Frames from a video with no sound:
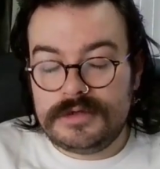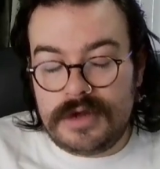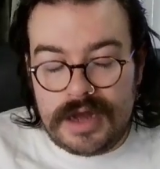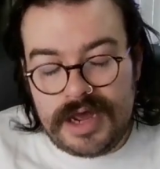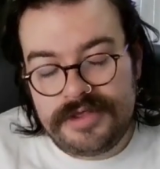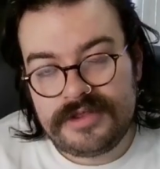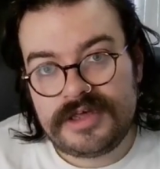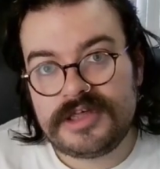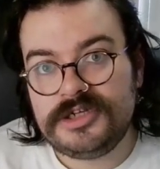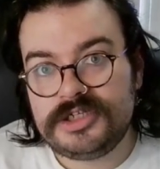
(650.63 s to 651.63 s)
I think this
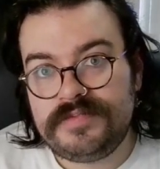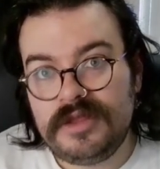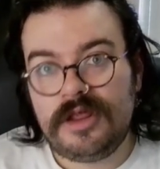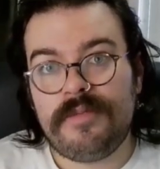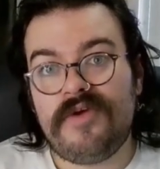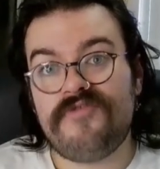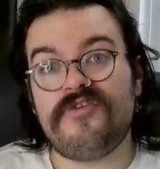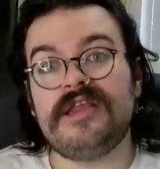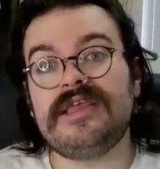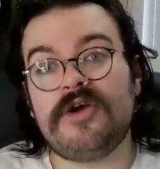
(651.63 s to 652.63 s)
can just be a little bit of
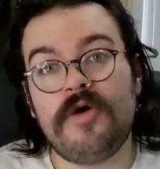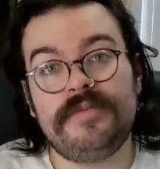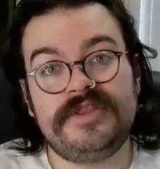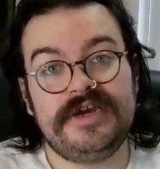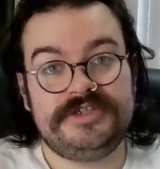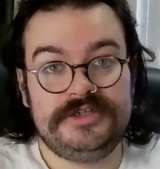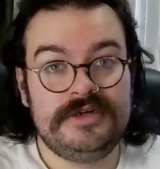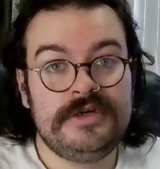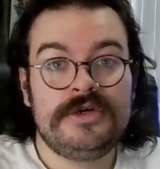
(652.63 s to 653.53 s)
friendly competition.